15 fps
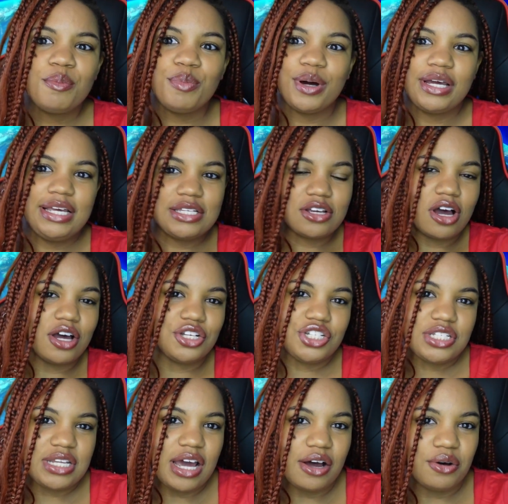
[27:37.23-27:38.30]
But he's
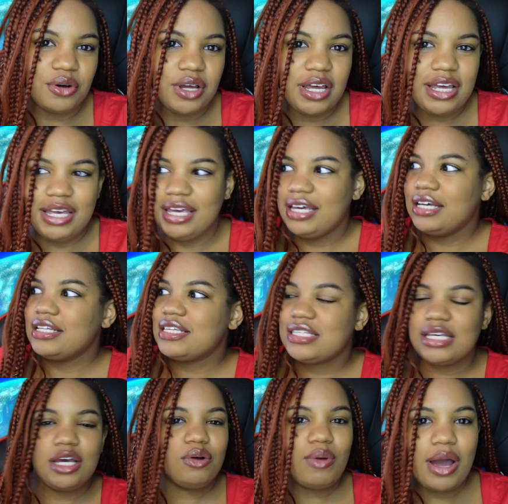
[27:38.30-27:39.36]
conscious now. He can
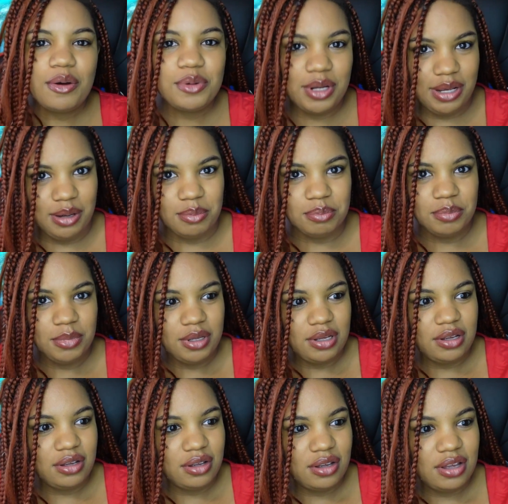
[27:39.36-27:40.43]
see around him
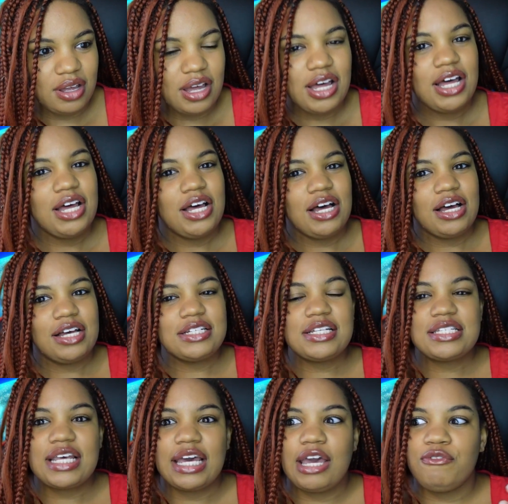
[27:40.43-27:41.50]
because
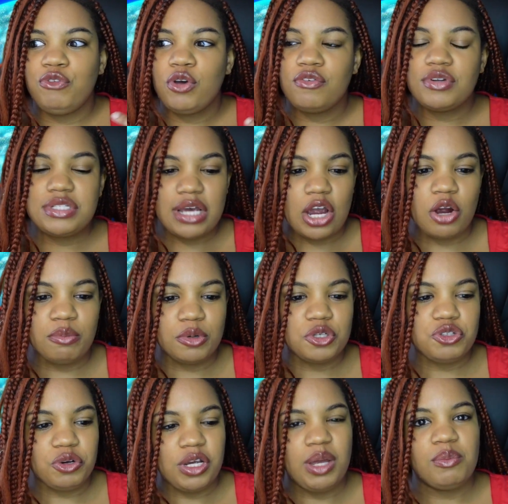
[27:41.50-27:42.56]
it's like if you have a terrible
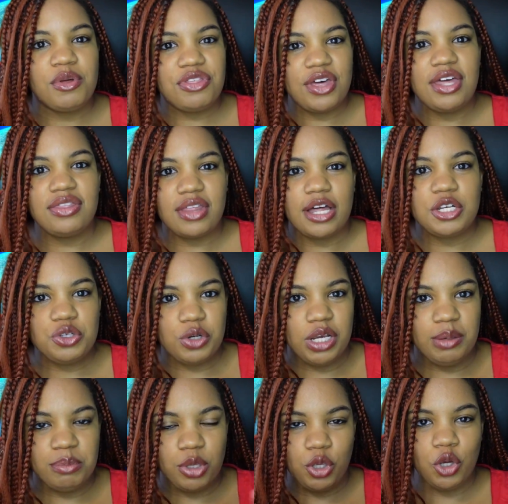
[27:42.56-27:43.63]
dream within that
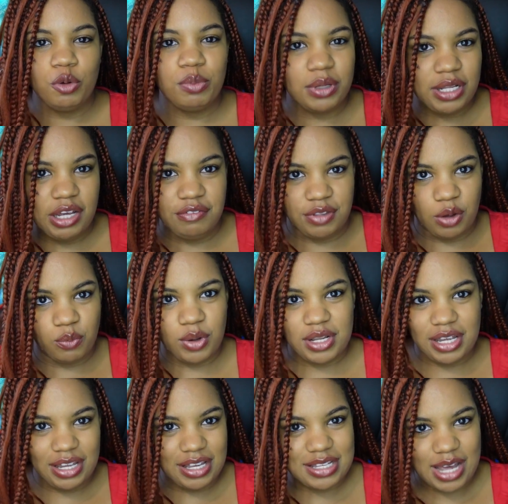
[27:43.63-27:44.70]
dream you believe that
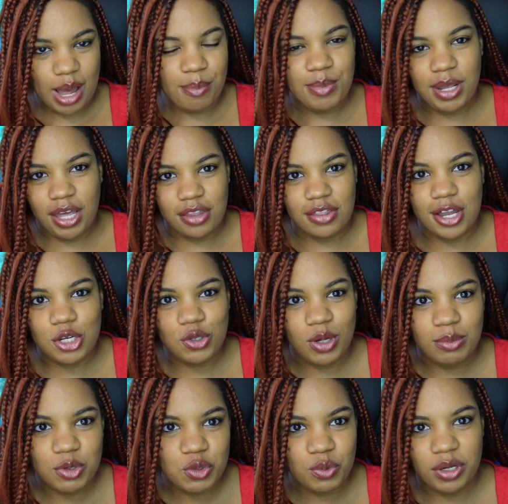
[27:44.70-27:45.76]
what is happening in that
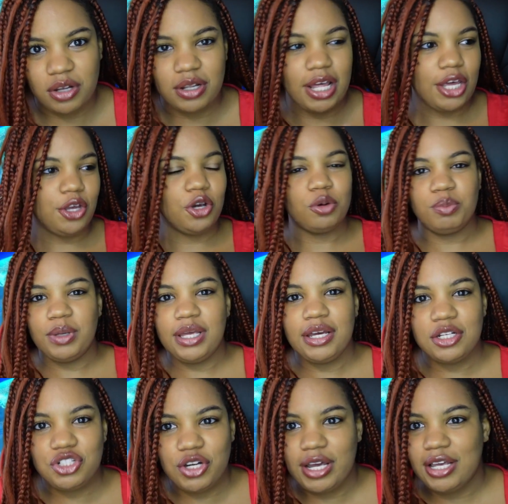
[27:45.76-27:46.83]
dream is real like you're
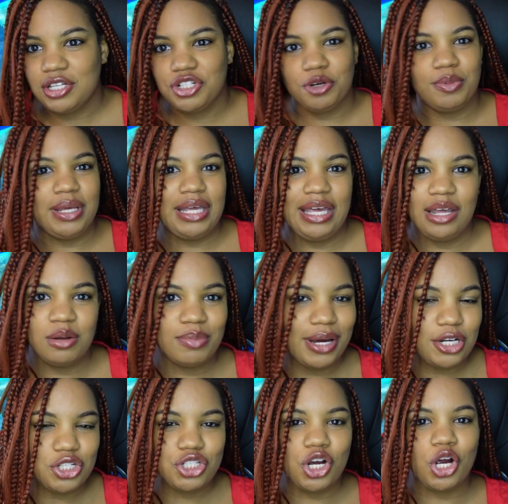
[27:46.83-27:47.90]
being chased you're being eaten by
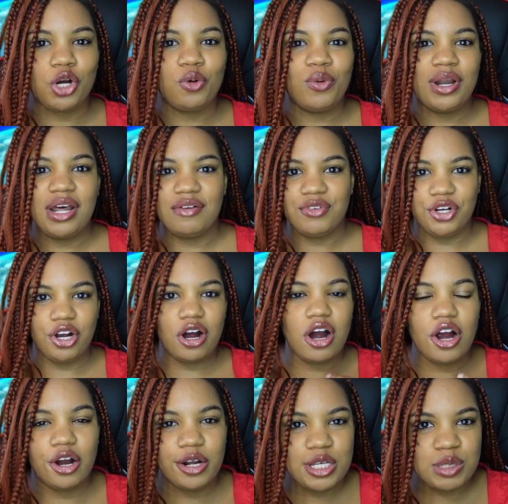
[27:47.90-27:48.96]
a shark whatever your
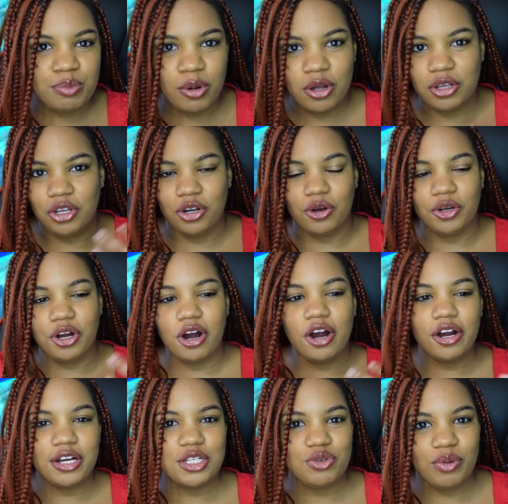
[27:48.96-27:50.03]
heart is pul- you know your
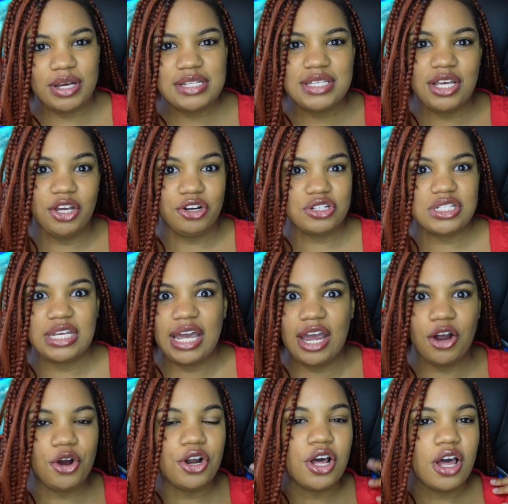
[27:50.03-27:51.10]
heart is racing you're
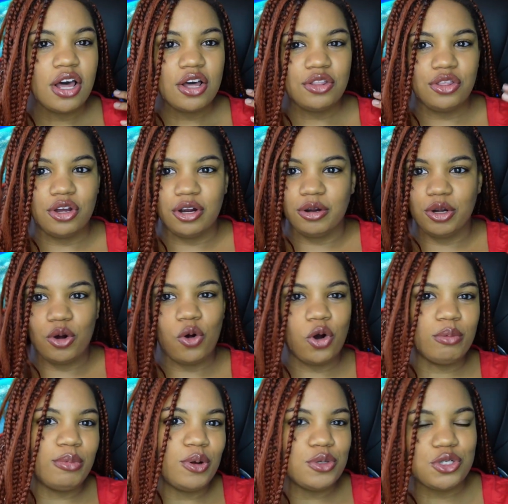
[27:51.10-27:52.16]
scared your
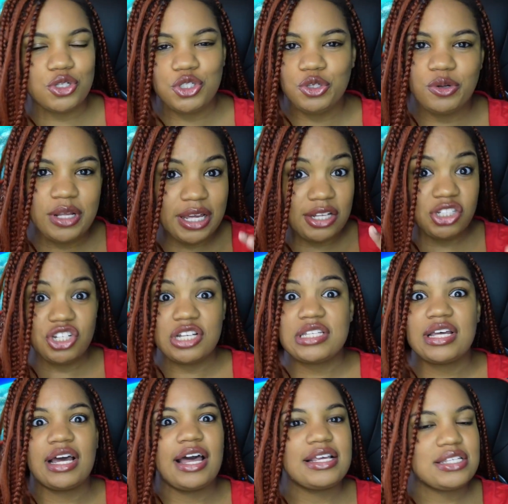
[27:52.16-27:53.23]
hormones are shooting
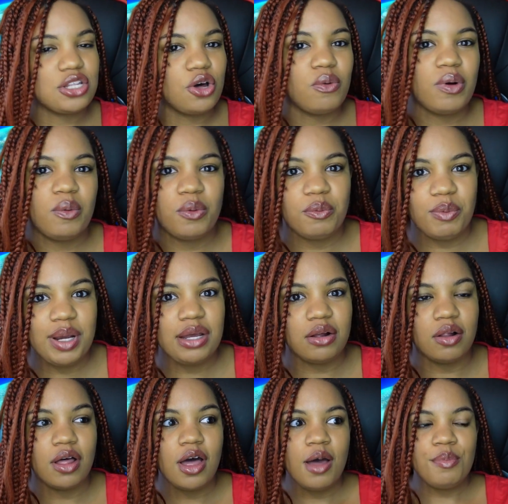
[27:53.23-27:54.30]
just like as though it were
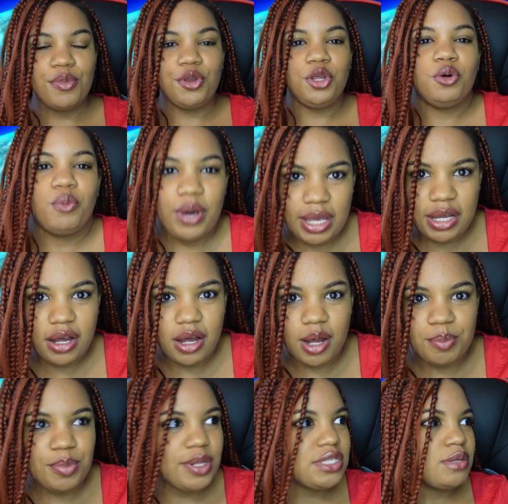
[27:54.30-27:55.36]
real then you wake
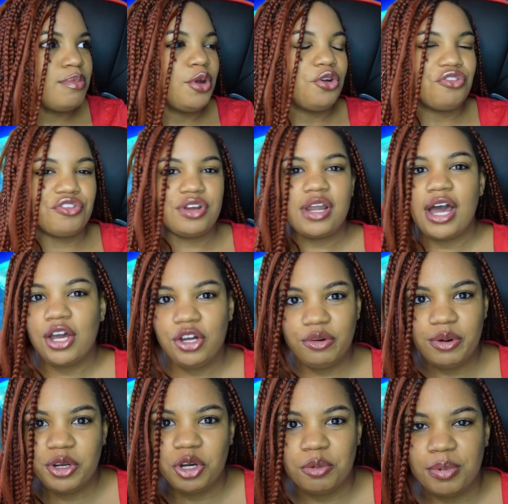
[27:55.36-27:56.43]
up it's the middle of the night
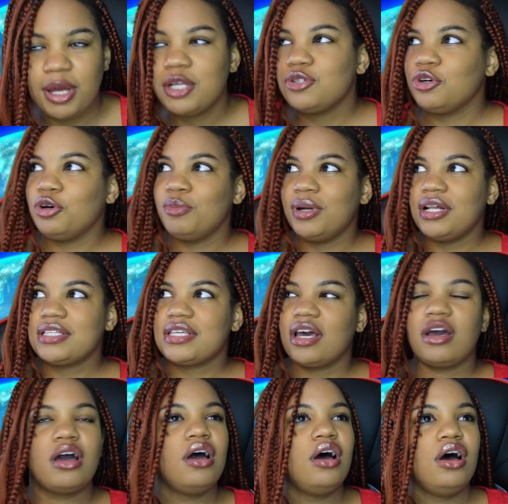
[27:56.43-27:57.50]
you're in your bedroom and it's
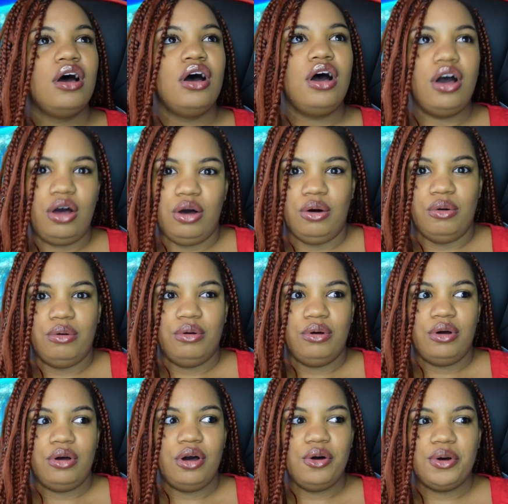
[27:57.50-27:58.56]
like oh
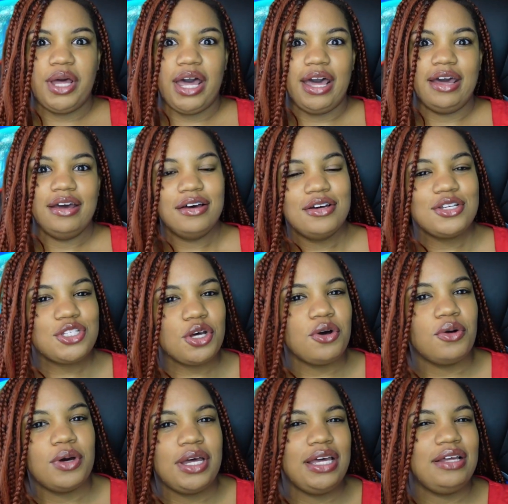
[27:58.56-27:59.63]
okay
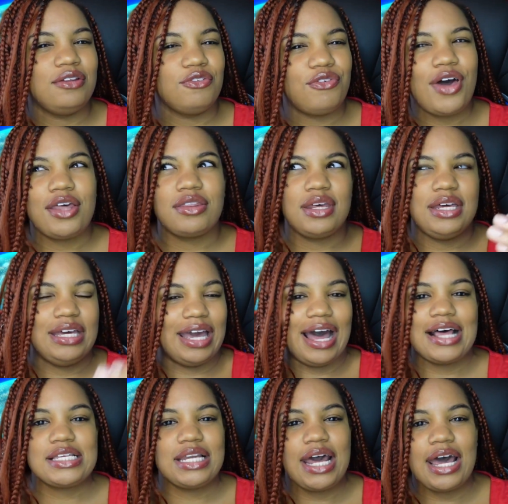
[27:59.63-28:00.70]
so he, the fact that he
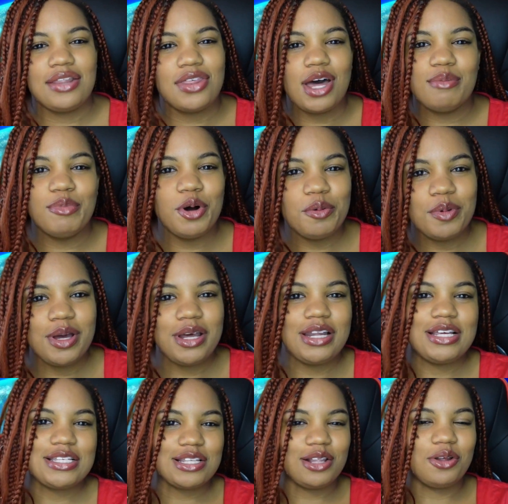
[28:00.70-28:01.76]
hasn't had that moment
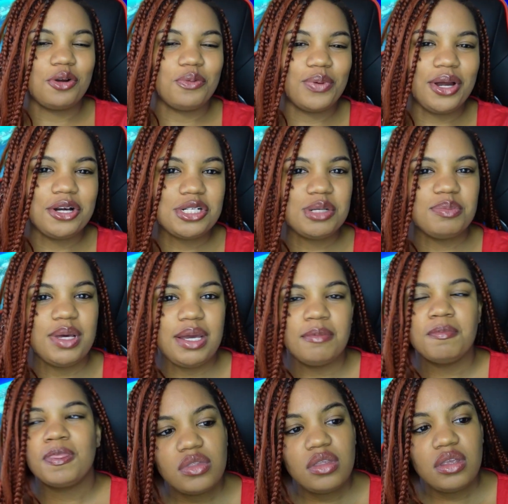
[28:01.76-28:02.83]
is a little weird to
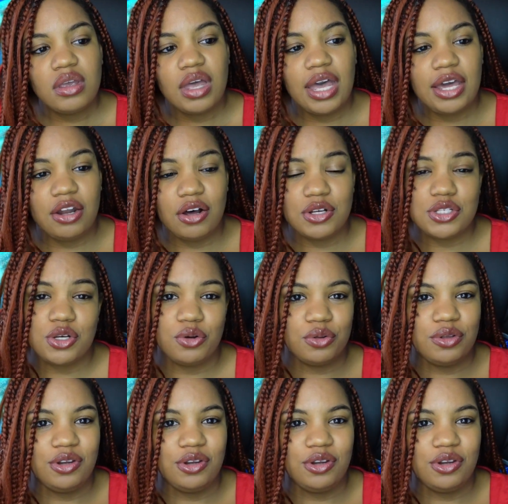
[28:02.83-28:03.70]
me and also